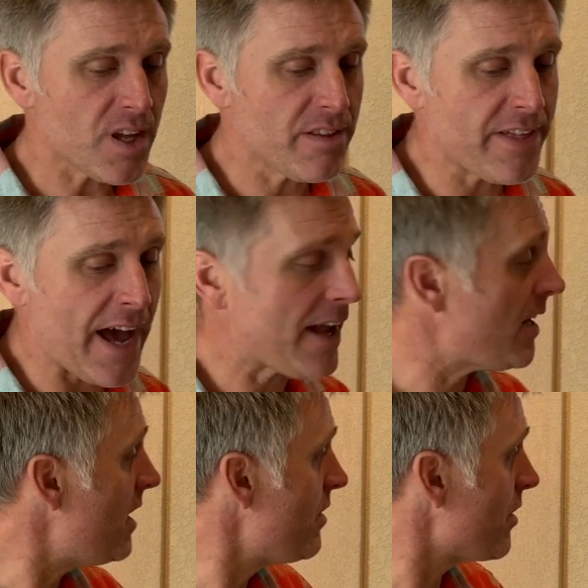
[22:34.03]
that
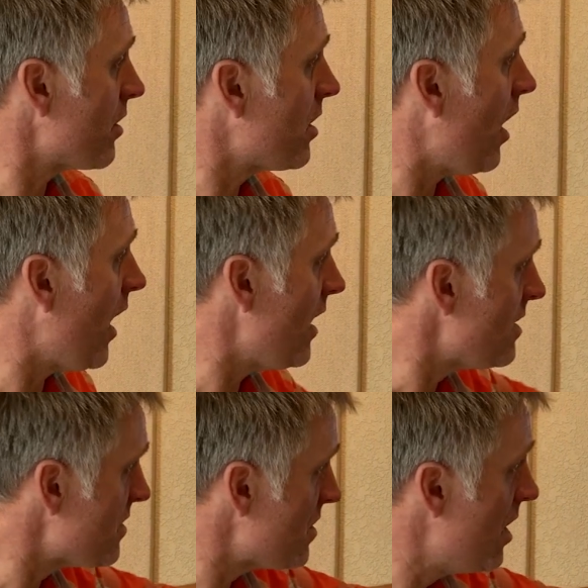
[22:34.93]
either
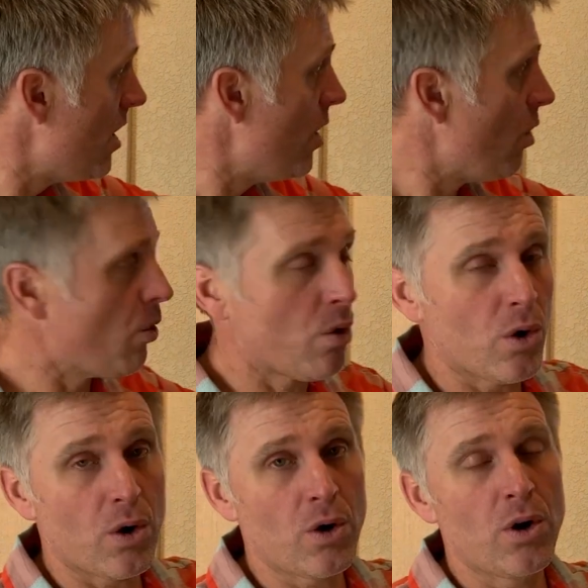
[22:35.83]
cause
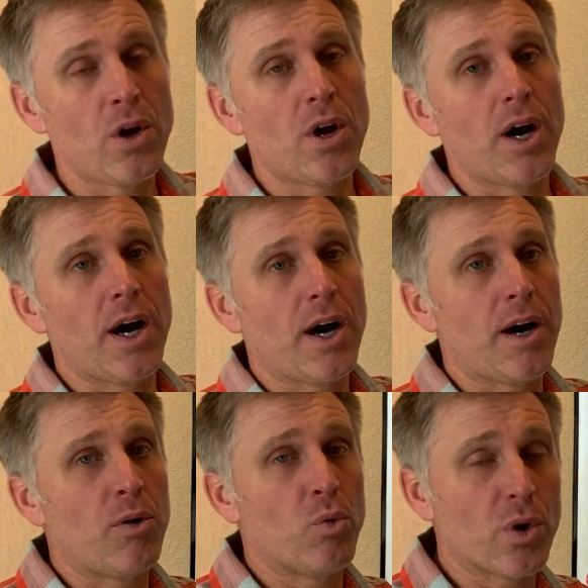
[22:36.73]
or
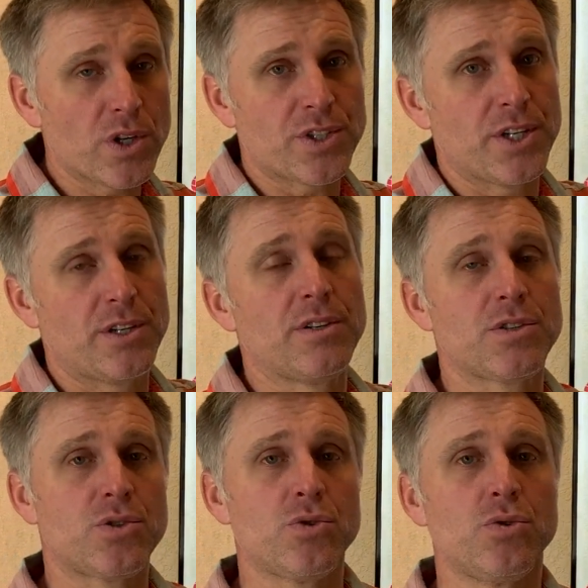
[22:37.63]
worsen
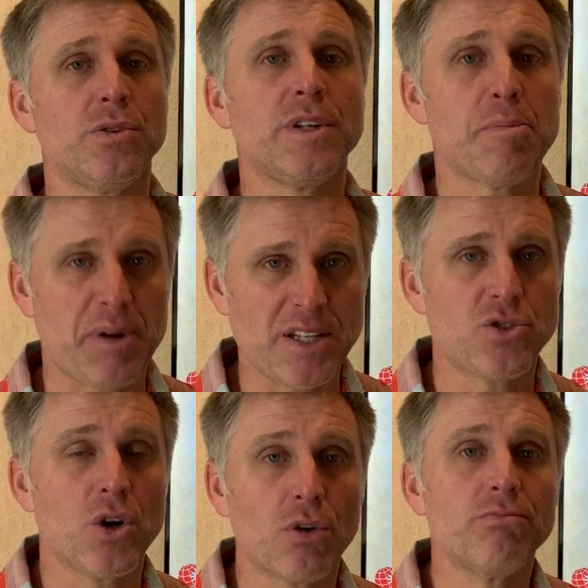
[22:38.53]
su
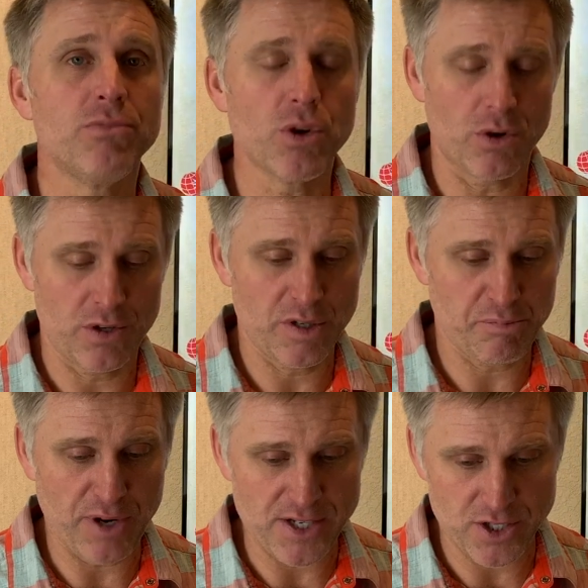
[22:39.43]
depresión, your
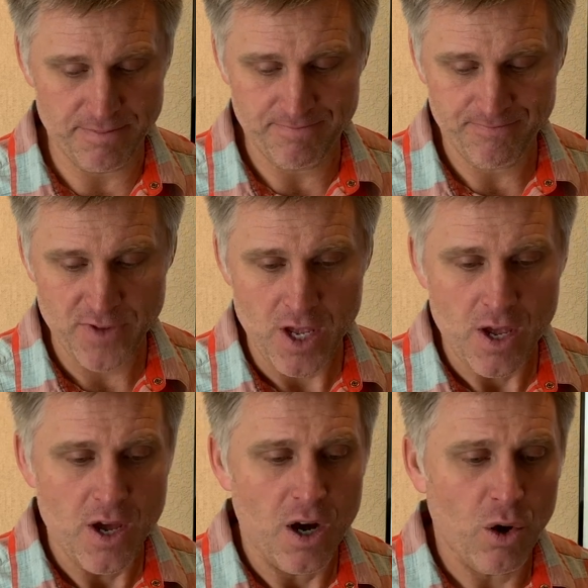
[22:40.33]
depression.
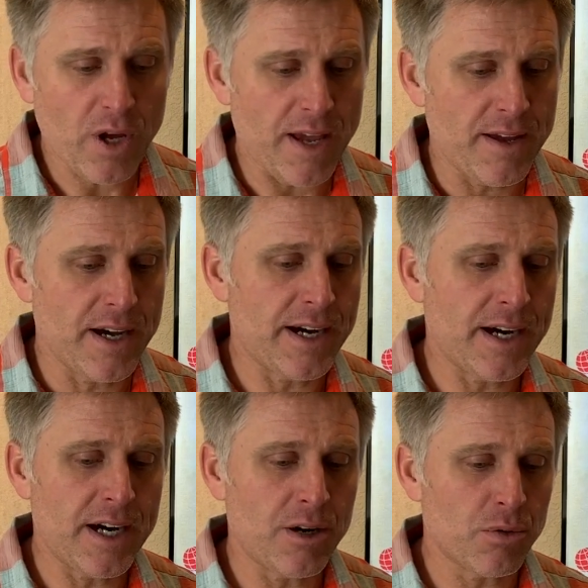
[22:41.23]
Okay,
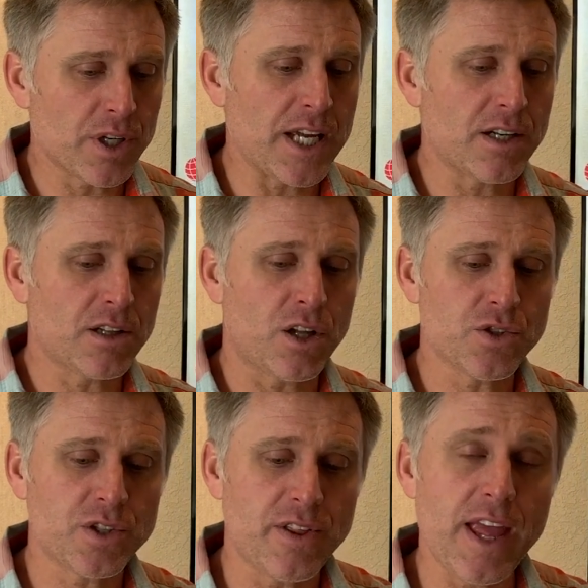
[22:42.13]
we're getting close
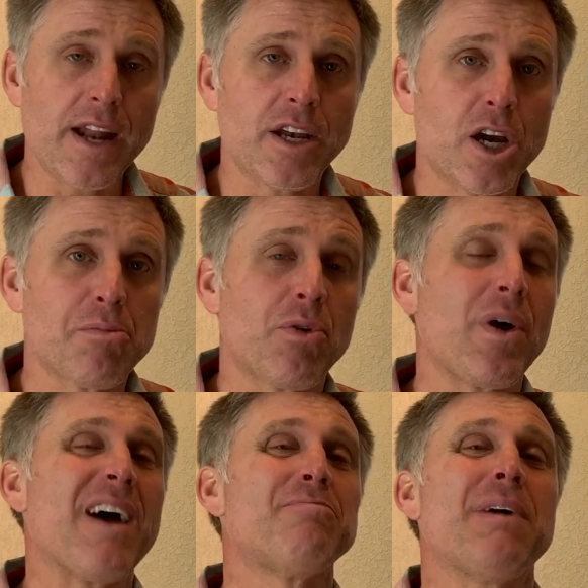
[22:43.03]
to the end here, but we
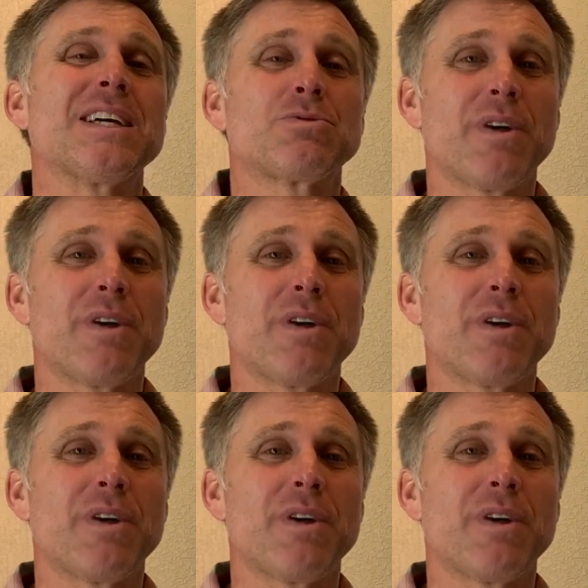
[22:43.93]
have más